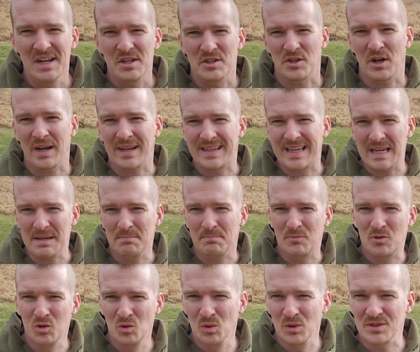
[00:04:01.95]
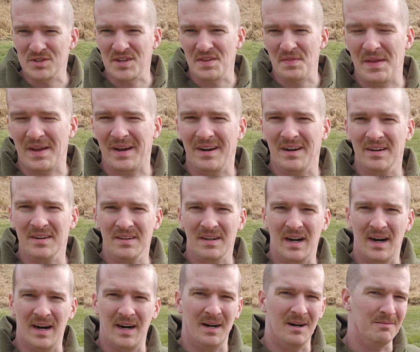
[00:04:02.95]
So I keep tools there
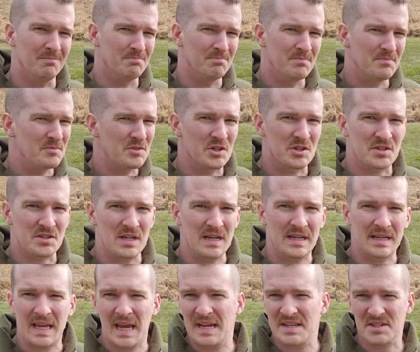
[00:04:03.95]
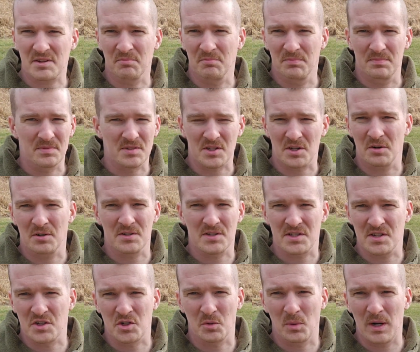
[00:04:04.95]
just in case of certain
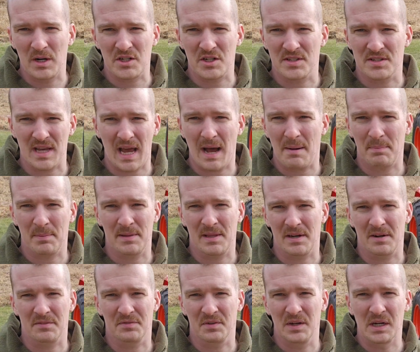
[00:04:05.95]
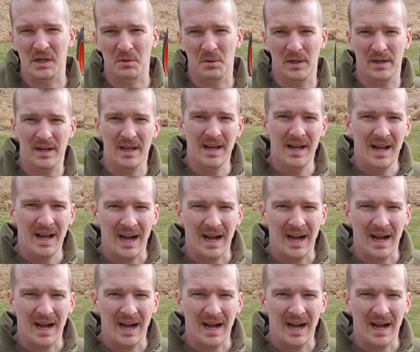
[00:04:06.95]
situations happen that are frequent.